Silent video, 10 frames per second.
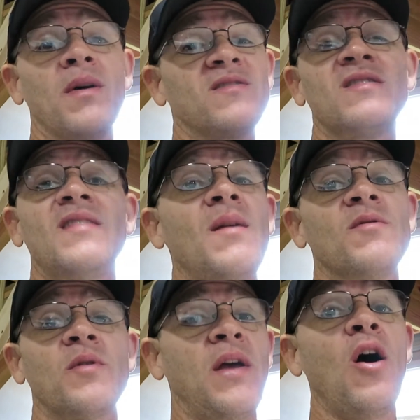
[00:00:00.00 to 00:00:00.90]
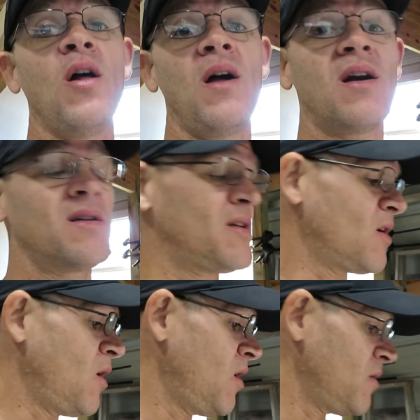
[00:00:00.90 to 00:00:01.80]
much the same as what they all are.
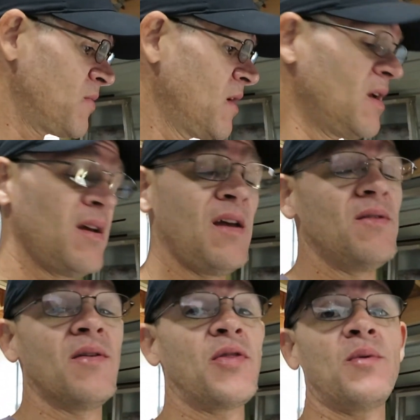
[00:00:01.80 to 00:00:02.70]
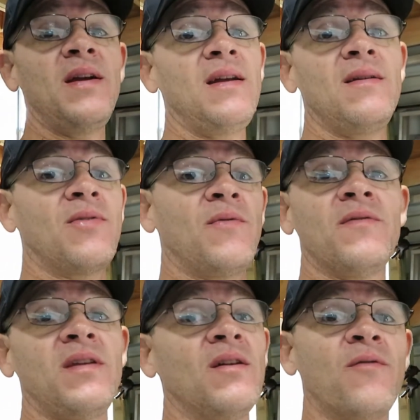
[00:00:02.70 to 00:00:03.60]
They're all in the $350
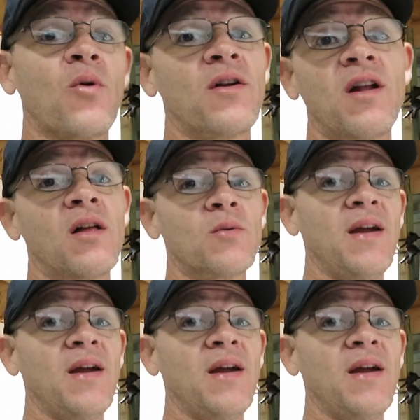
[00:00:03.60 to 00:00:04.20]
to $400